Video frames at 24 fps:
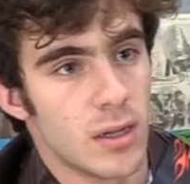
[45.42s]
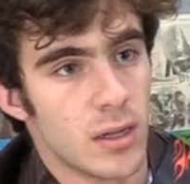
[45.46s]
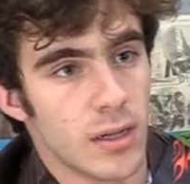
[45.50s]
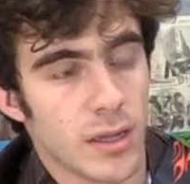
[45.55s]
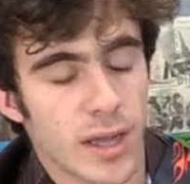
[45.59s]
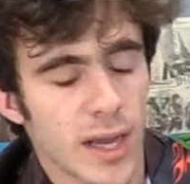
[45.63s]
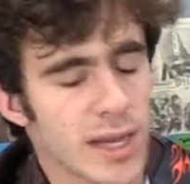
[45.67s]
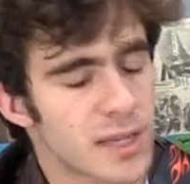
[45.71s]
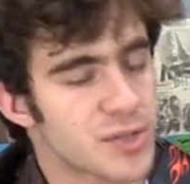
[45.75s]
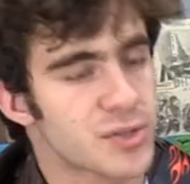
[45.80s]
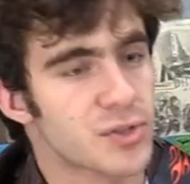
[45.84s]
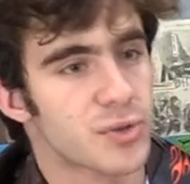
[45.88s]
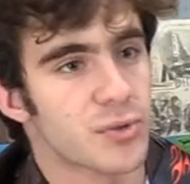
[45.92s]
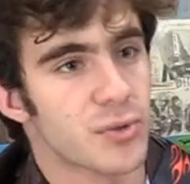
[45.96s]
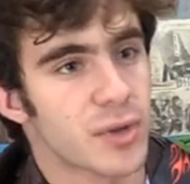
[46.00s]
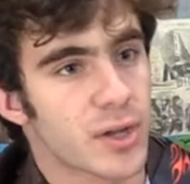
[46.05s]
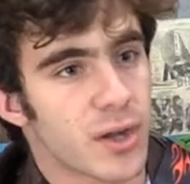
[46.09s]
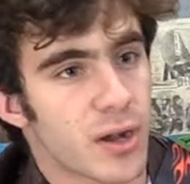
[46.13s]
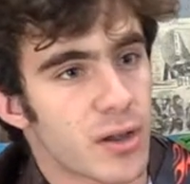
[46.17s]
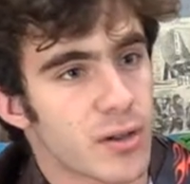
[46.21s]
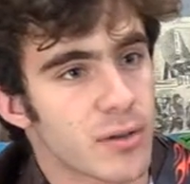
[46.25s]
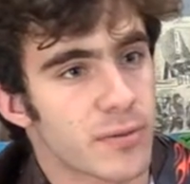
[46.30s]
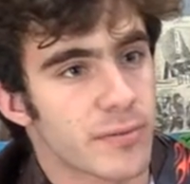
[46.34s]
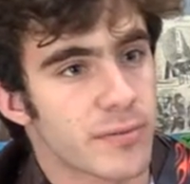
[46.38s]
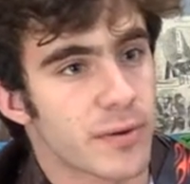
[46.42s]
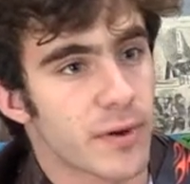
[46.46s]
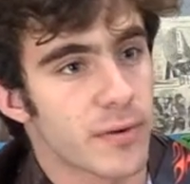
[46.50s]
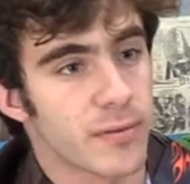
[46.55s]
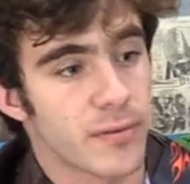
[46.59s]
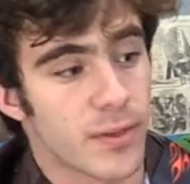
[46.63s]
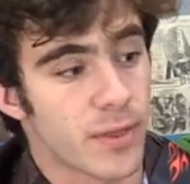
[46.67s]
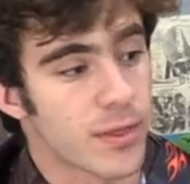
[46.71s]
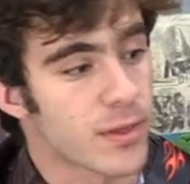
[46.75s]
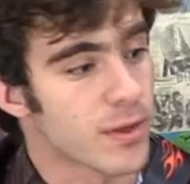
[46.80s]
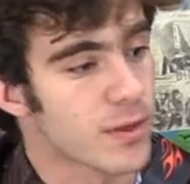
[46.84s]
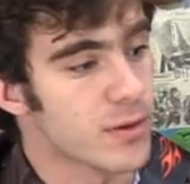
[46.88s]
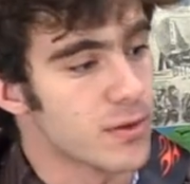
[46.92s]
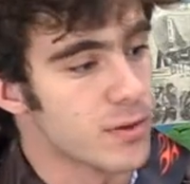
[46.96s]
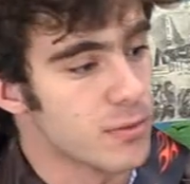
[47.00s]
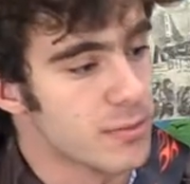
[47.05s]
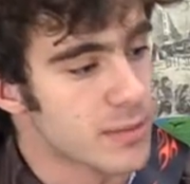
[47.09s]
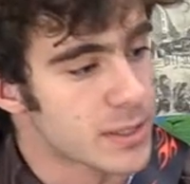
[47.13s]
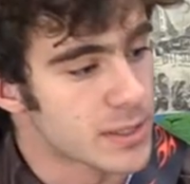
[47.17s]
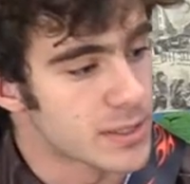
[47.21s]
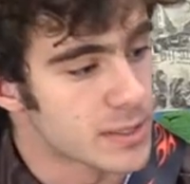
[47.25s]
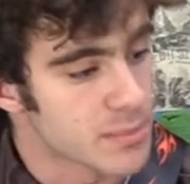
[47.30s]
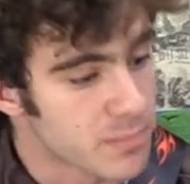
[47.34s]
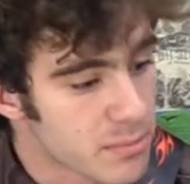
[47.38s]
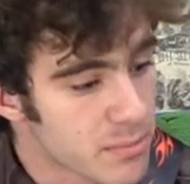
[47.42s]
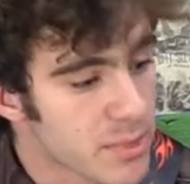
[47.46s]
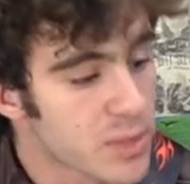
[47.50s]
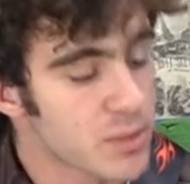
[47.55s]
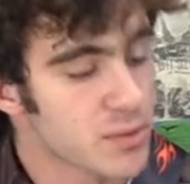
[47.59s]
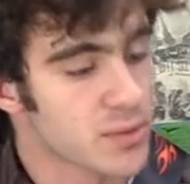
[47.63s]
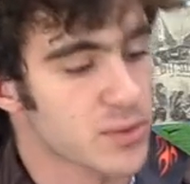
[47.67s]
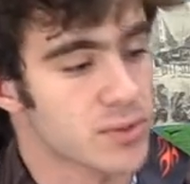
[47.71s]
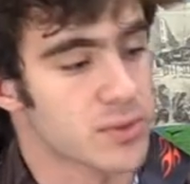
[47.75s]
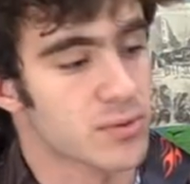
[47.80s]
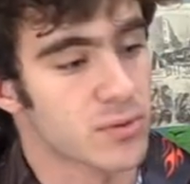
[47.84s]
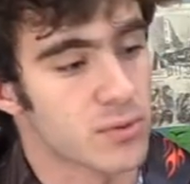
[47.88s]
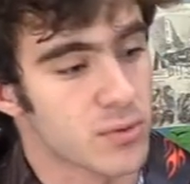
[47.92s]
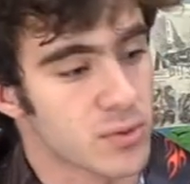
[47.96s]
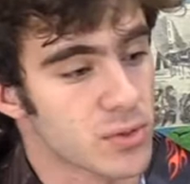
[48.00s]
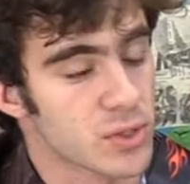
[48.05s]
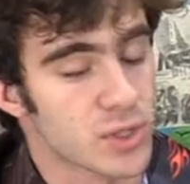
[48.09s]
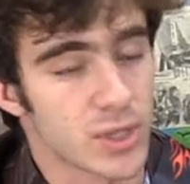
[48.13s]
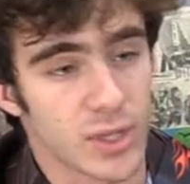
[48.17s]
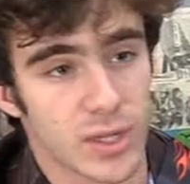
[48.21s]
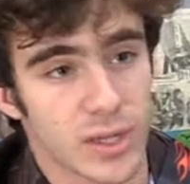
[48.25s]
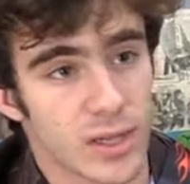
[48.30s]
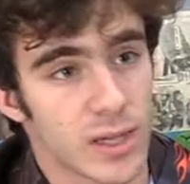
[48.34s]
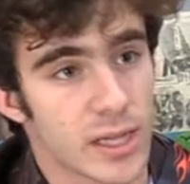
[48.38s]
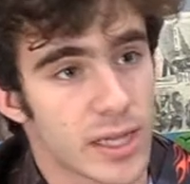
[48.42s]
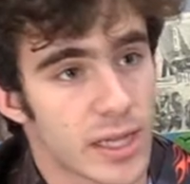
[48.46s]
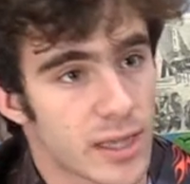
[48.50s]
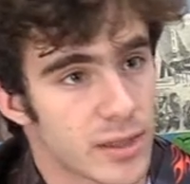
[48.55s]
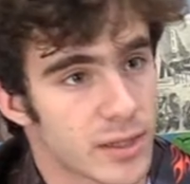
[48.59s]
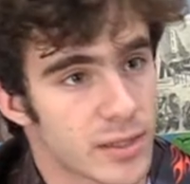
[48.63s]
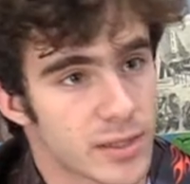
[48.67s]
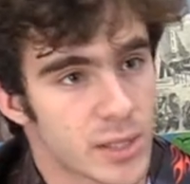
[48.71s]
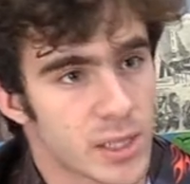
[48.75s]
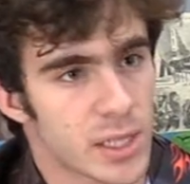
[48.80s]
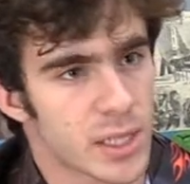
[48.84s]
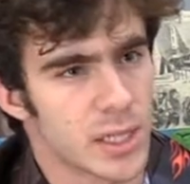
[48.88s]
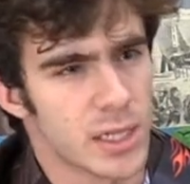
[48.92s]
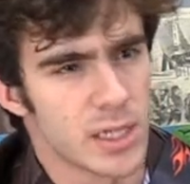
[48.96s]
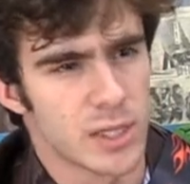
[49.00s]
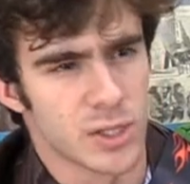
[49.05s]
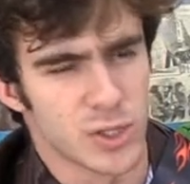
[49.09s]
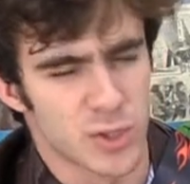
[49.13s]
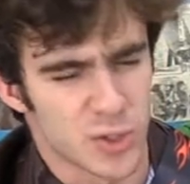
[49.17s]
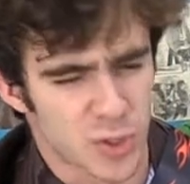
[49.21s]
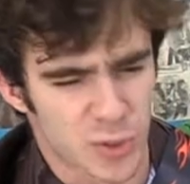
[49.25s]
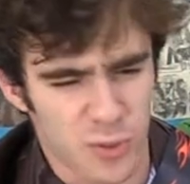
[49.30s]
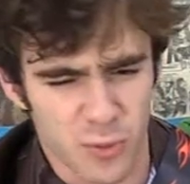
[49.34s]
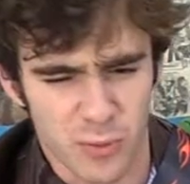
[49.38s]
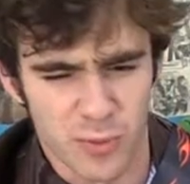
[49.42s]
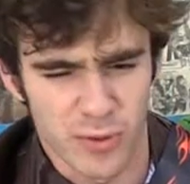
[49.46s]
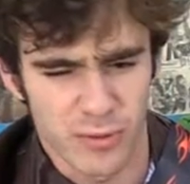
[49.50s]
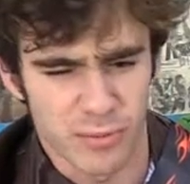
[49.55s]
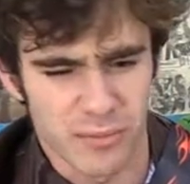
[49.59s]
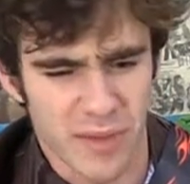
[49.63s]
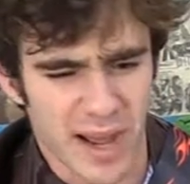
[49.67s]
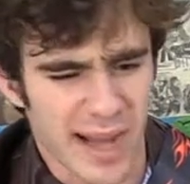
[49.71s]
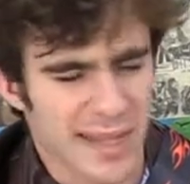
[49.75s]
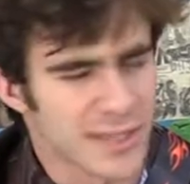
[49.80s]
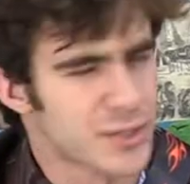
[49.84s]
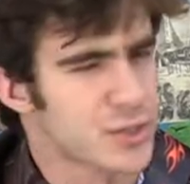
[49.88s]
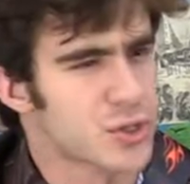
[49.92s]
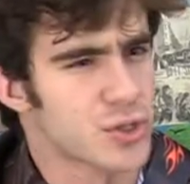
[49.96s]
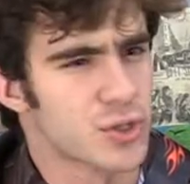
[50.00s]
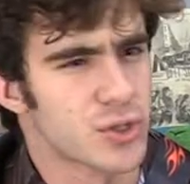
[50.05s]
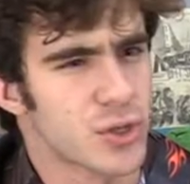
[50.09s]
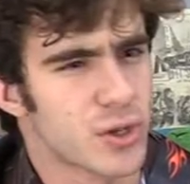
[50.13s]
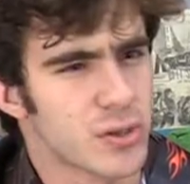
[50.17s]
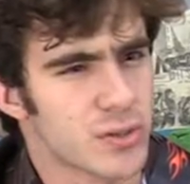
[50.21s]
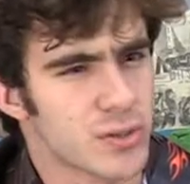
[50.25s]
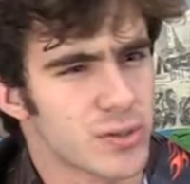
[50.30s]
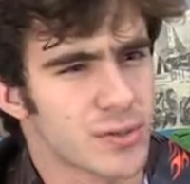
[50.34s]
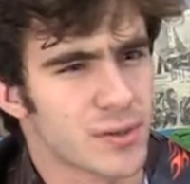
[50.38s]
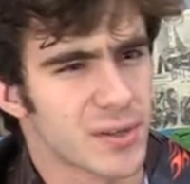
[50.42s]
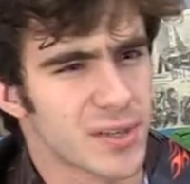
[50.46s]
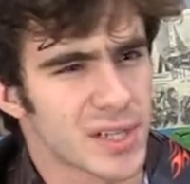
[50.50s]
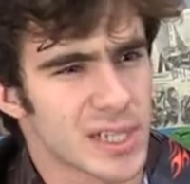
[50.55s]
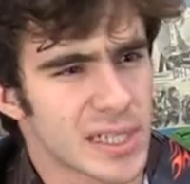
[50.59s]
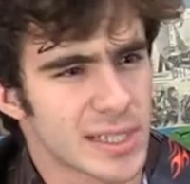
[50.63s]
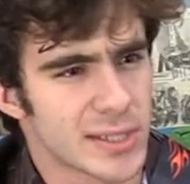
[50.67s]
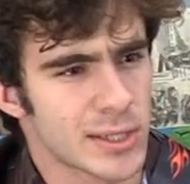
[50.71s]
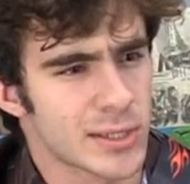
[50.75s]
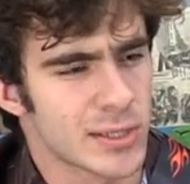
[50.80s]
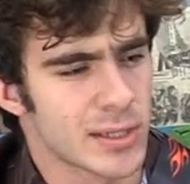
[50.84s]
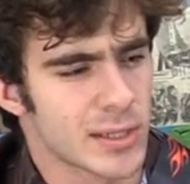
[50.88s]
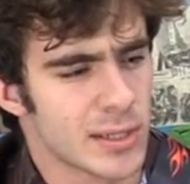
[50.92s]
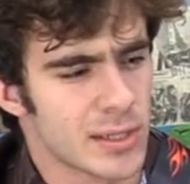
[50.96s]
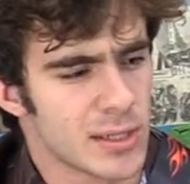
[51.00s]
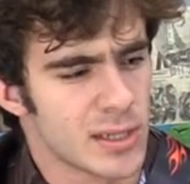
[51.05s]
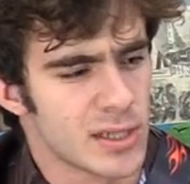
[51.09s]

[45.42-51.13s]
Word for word: Yeah, so we call her Velvet Thunder because in middle school she did like this stupid magic show during lunch.